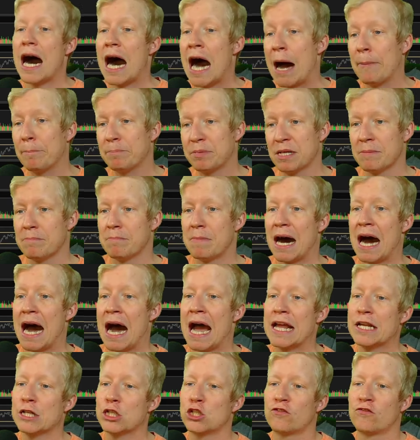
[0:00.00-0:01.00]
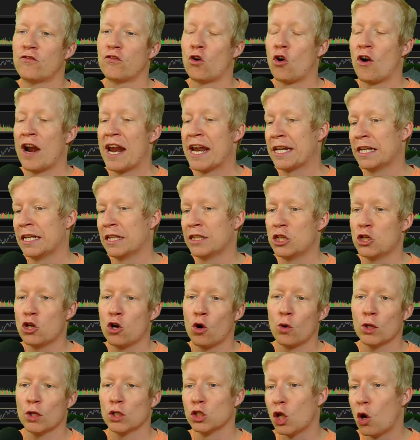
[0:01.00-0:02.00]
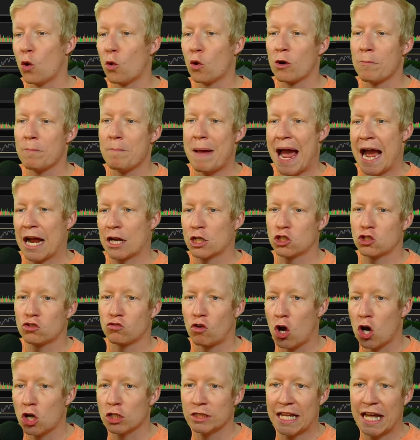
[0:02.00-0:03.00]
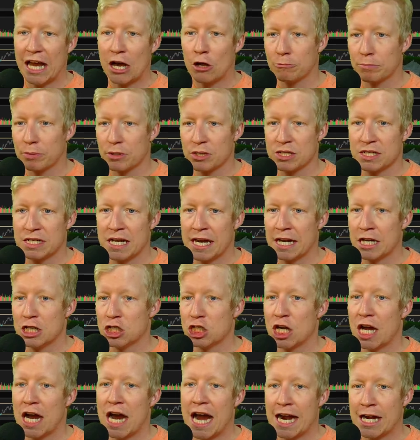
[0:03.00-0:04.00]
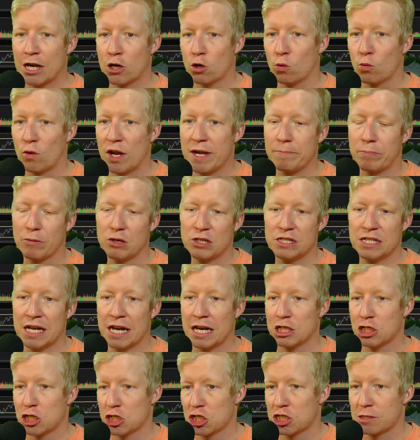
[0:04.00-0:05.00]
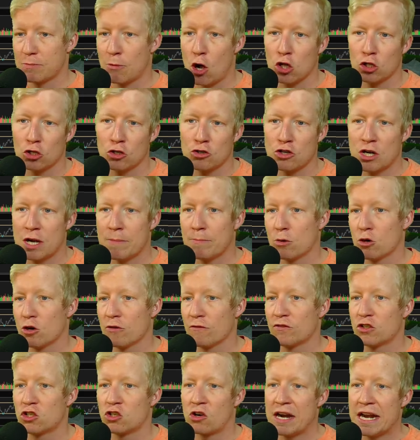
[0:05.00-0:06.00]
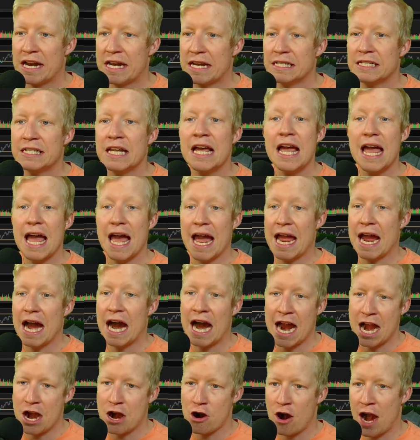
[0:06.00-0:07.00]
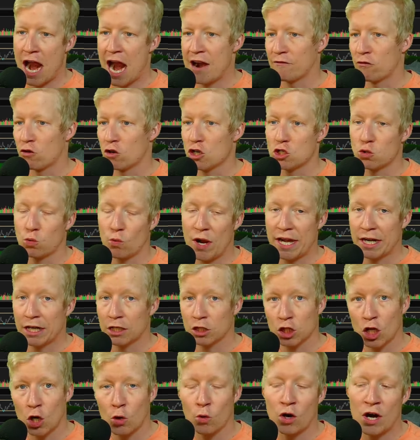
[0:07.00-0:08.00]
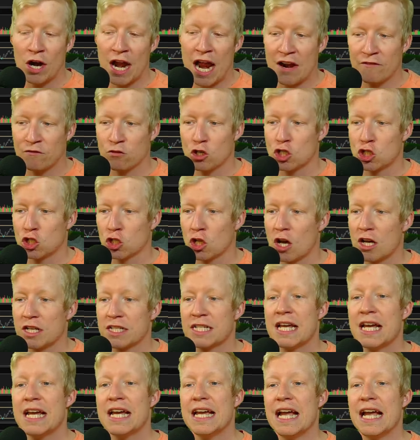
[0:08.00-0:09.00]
optimize for a you know a lower max drawdown percentage, a higher win percentage, a smaller number of trades, a higher average win, a lower average loss.